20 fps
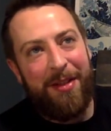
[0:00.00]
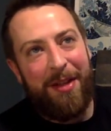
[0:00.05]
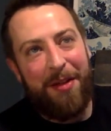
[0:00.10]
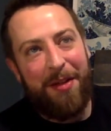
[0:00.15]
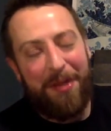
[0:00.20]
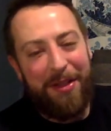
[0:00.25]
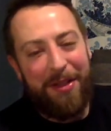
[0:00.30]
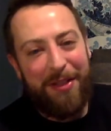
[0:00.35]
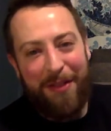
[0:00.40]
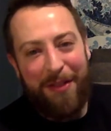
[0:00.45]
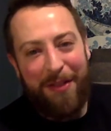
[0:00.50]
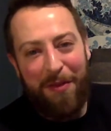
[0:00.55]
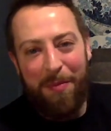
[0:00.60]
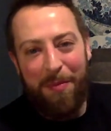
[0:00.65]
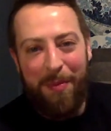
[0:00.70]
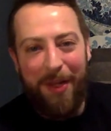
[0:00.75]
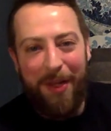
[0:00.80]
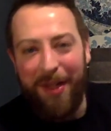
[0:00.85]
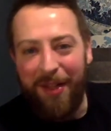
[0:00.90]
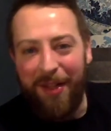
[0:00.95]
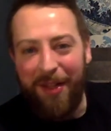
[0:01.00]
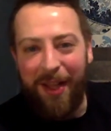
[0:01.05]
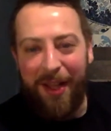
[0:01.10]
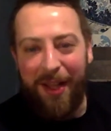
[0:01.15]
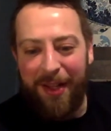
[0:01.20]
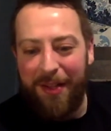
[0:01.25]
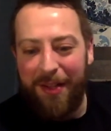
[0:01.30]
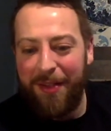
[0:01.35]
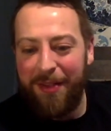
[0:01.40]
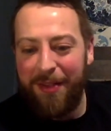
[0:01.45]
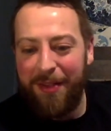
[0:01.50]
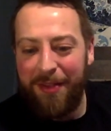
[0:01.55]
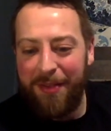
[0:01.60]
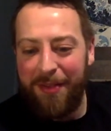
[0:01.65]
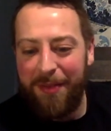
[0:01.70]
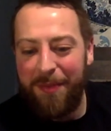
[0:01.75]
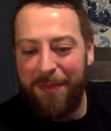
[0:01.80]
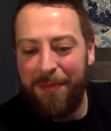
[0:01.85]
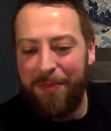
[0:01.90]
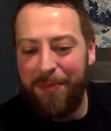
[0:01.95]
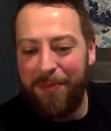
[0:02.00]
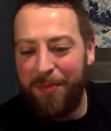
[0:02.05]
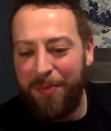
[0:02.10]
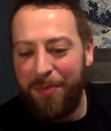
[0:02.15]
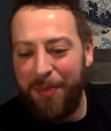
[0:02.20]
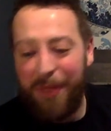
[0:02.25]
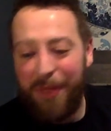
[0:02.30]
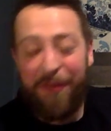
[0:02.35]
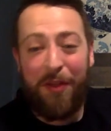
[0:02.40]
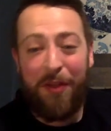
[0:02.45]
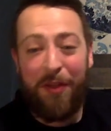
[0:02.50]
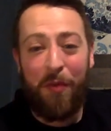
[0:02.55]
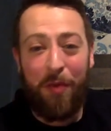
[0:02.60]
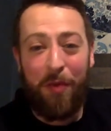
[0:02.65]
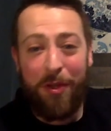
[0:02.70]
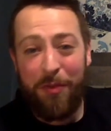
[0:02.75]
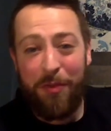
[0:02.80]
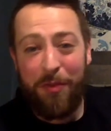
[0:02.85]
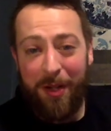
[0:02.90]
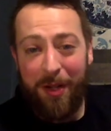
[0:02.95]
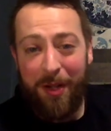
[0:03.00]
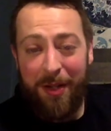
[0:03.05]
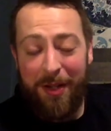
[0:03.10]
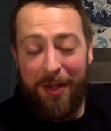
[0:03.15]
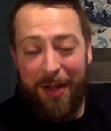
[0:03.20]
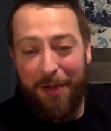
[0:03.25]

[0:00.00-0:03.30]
I don't think there's ever been a line. But if there was one,